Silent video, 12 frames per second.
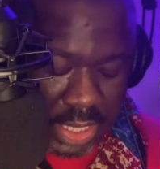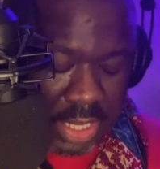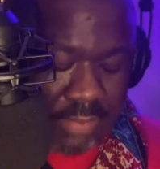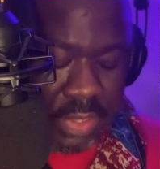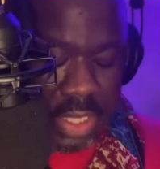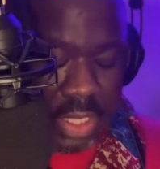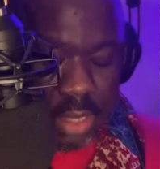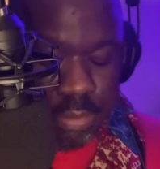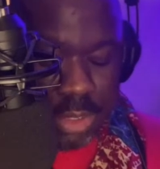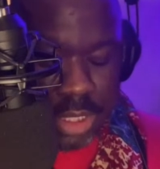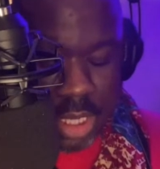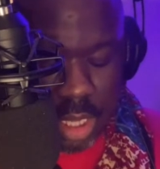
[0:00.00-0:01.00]
even the
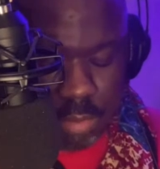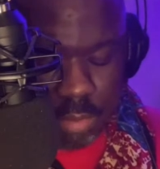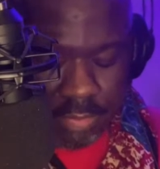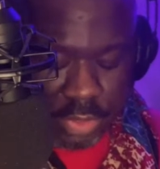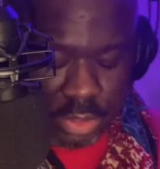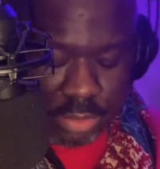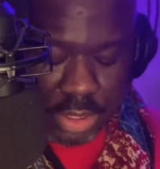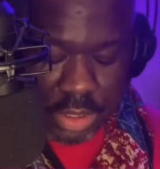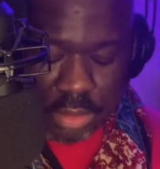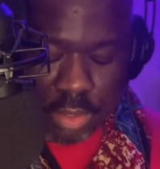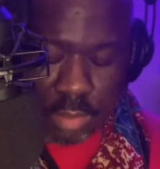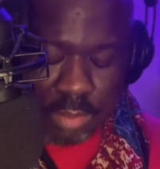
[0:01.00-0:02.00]
empty hum of a street
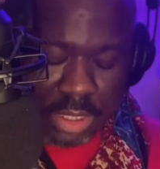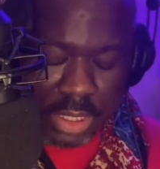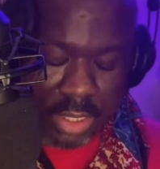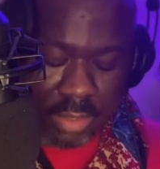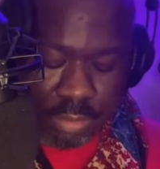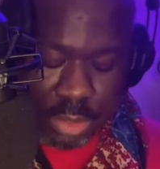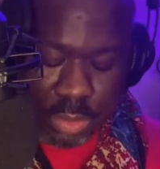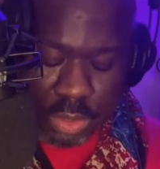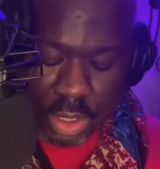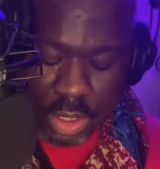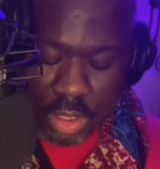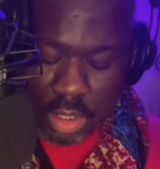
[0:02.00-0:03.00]
scrubbed clean of
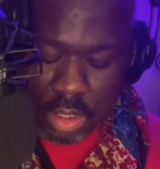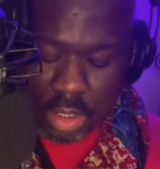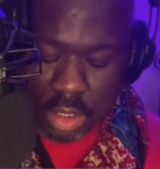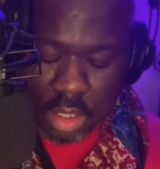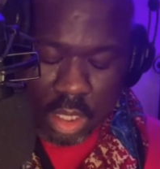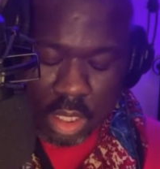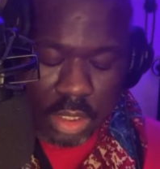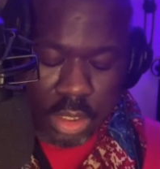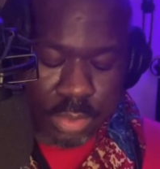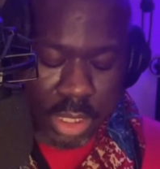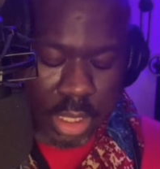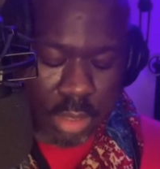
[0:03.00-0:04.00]
music, to
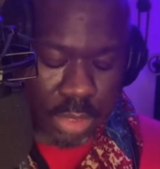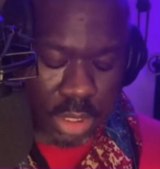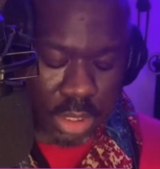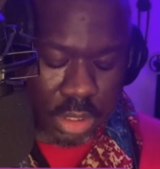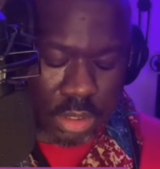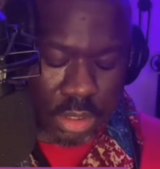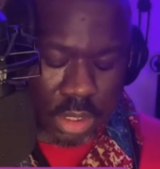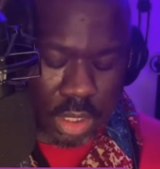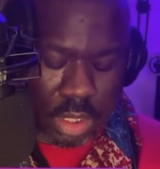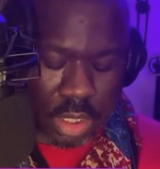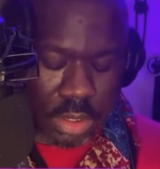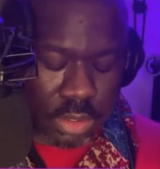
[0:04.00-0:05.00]
become a, a,
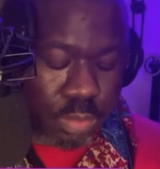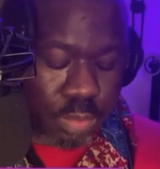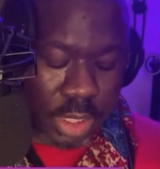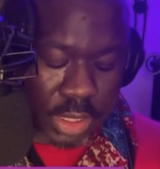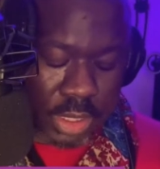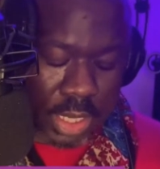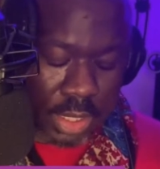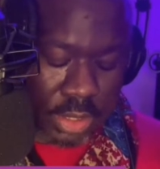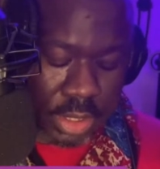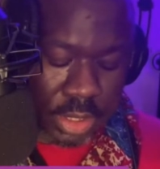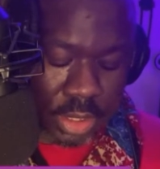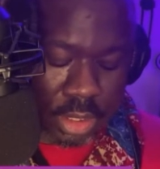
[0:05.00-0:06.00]
a
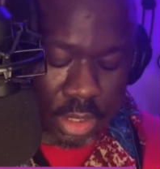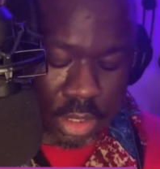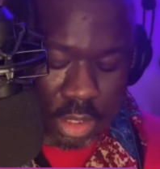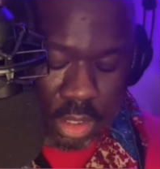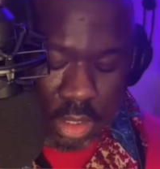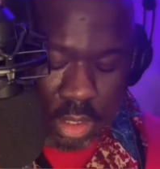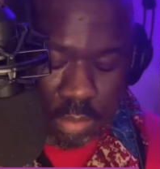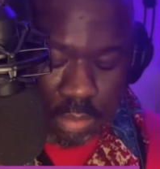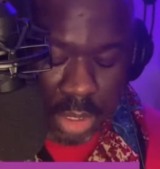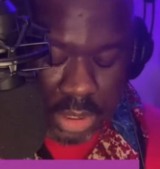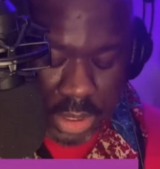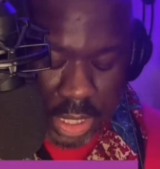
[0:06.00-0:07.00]
superconductor?
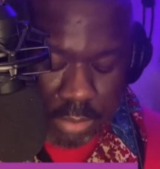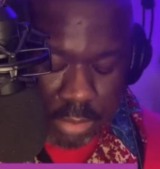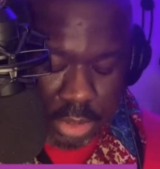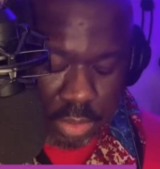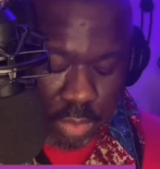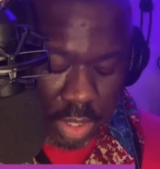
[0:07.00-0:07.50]
much like Mr.